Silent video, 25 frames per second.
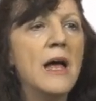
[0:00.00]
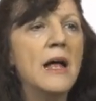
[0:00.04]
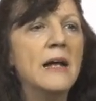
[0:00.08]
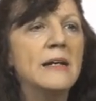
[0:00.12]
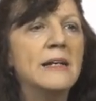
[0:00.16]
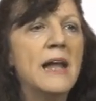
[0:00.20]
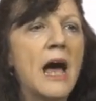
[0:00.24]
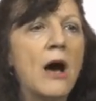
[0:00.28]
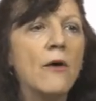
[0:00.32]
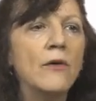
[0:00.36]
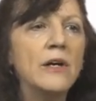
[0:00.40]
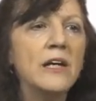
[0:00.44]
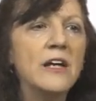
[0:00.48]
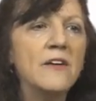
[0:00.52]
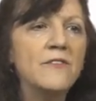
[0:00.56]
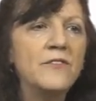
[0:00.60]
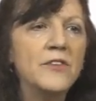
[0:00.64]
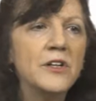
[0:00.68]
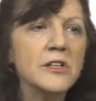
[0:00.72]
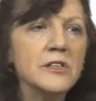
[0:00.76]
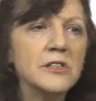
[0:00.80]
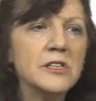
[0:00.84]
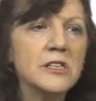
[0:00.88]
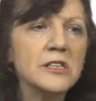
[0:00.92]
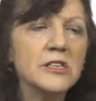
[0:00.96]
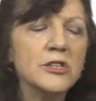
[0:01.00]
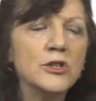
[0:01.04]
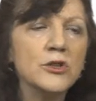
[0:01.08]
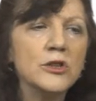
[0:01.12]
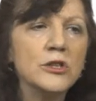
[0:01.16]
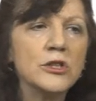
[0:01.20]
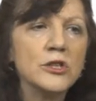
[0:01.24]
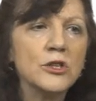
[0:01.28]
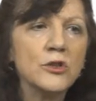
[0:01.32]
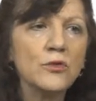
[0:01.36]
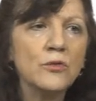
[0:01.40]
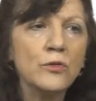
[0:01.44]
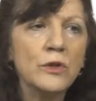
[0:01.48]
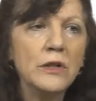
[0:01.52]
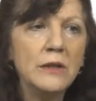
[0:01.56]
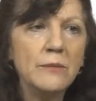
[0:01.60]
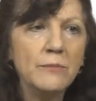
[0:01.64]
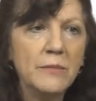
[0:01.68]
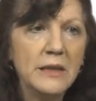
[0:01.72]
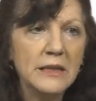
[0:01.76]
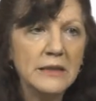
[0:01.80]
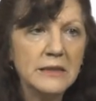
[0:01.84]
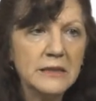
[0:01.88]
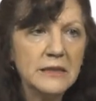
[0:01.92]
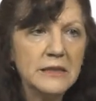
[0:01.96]
Now, if there's a
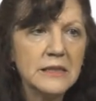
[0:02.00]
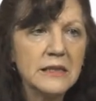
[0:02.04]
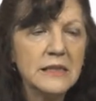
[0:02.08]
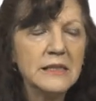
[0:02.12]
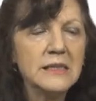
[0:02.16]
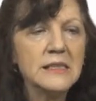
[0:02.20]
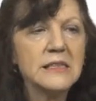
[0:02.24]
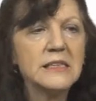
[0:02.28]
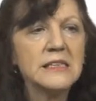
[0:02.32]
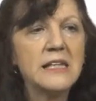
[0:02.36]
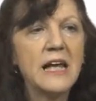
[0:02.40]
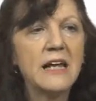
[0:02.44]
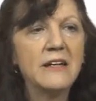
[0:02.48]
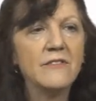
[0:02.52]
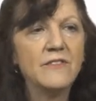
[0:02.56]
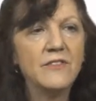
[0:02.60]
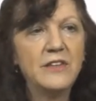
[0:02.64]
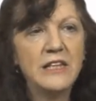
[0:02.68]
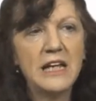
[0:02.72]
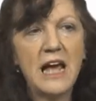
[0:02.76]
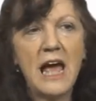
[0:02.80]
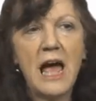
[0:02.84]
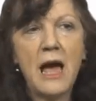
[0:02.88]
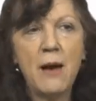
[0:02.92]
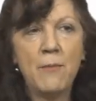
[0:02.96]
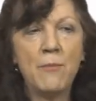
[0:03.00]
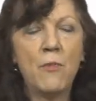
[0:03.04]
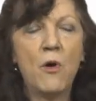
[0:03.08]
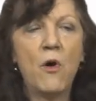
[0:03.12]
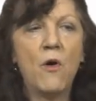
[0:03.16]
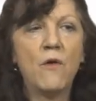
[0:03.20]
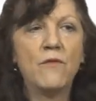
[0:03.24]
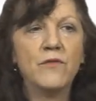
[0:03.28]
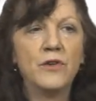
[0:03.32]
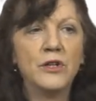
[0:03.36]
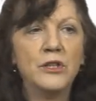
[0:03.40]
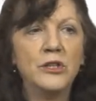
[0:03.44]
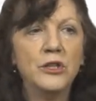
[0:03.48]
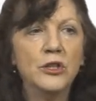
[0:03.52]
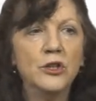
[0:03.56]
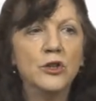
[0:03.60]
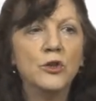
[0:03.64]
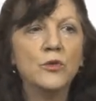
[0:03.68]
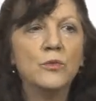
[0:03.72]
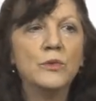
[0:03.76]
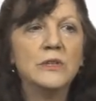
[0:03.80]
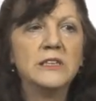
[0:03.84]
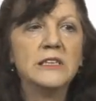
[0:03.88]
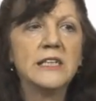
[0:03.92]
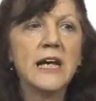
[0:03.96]
disagreement, instead of the m over
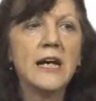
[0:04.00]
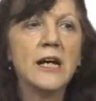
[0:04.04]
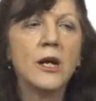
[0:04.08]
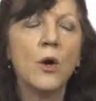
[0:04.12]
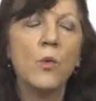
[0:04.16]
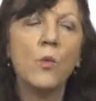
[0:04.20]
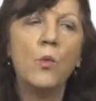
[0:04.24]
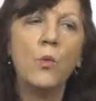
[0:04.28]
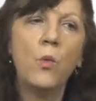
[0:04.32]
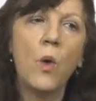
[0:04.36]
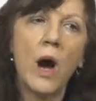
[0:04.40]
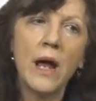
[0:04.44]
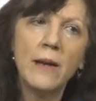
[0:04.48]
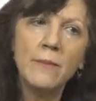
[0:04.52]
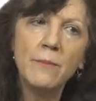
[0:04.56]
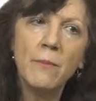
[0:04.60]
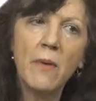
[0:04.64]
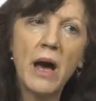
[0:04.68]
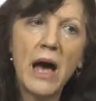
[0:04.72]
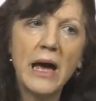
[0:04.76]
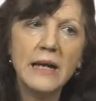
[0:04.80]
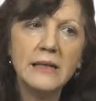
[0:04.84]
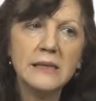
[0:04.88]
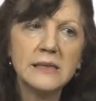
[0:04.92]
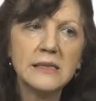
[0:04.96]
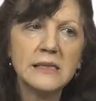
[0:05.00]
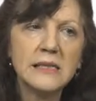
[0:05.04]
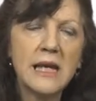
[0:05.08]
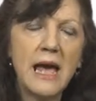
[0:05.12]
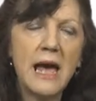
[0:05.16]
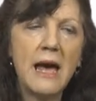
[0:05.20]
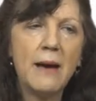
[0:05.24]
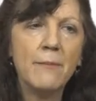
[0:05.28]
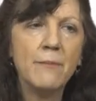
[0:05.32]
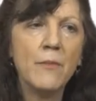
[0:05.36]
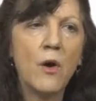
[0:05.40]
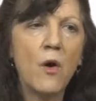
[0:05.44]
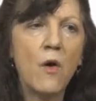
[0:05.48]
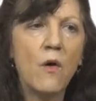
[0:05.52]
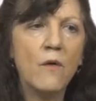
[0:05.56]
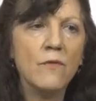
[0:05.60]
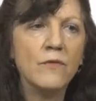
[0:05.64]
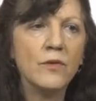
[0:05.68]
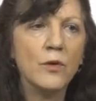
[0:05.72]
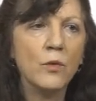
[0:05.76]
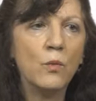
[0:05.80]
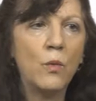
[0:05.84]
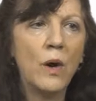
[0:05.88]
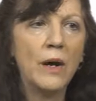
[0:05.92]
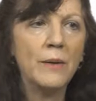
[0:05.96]
u, we take 1 minus m
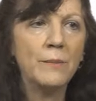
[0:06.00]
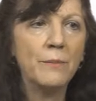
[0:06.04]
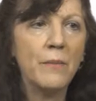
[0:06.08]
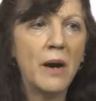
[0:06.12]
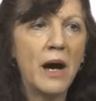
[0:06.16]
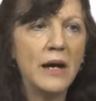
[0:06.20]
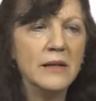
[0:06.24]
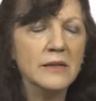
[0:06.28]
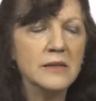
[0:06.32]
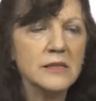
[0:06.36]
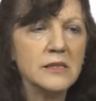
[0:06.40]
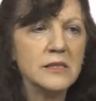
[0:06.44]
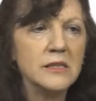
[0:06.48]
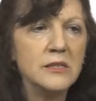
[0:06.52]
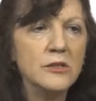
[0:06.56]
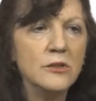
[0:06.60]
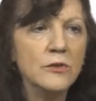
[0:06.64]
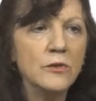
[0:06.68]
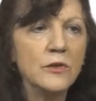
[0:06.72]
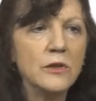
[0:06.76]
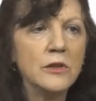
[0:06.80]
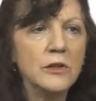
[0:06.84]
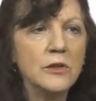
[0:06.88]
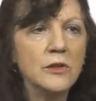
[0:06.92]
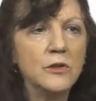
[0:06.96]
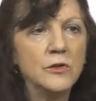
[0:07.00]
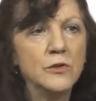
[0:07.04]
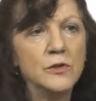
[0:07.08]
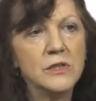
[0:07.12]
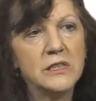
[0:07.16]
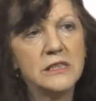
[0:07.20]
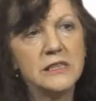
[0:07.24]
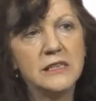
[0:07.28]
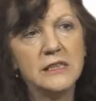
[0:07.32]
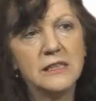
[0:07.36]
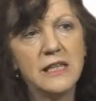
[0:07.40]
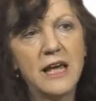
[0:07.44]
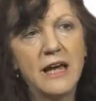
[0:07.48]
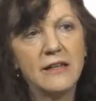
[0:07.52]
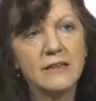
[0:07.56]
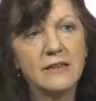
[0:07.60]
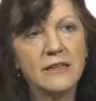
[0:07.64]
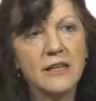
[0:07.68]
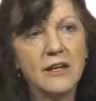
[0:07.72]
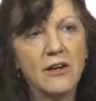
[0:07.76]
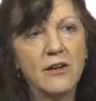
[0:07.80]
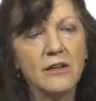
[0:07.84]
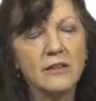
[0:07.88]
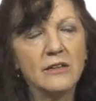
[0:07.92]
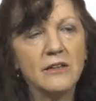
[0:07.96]
over 1 minus u. You see that
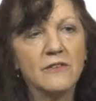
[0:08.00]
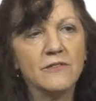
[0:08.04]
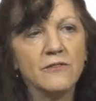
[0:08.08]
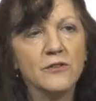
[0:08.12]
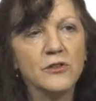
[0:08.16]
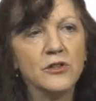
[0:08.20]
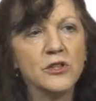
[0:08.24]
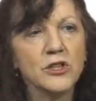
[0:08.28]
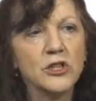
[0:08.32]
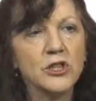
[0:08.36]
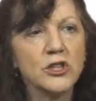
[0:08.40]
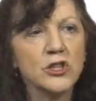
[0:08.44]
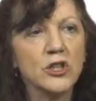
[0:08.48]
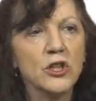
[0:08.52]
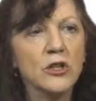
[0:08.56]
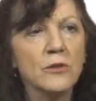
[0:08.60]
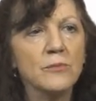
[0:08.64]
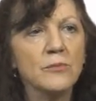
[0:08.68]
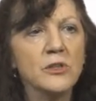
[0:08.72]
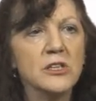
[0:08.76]
there in the first term.